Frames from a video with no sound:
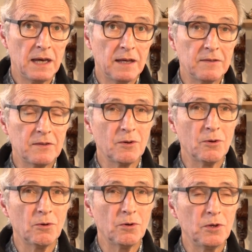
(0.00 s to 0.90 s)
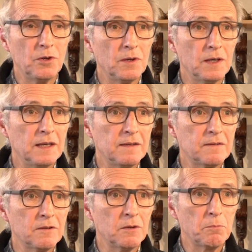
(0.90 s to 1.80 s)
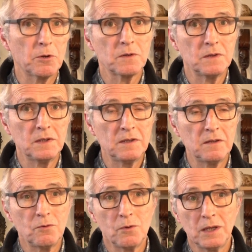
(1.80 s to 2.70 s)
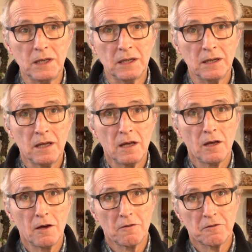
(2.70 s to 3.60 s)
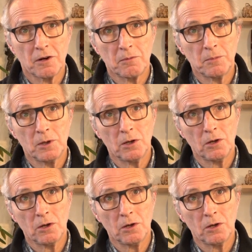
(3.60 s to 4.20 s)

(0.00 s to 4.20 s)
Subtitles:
And so it's an opportunity to hear from